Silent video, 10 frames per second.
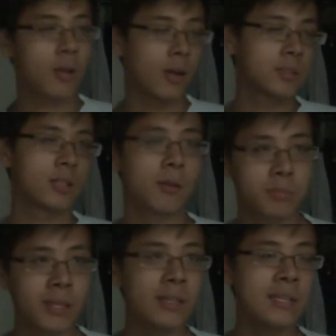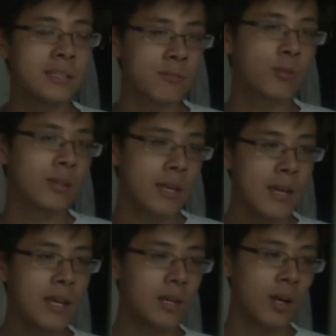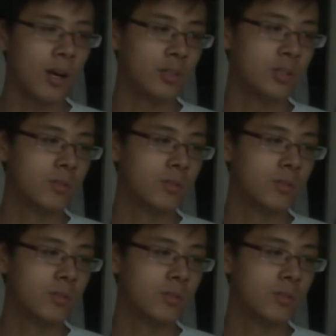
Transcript: it's a completely different uh,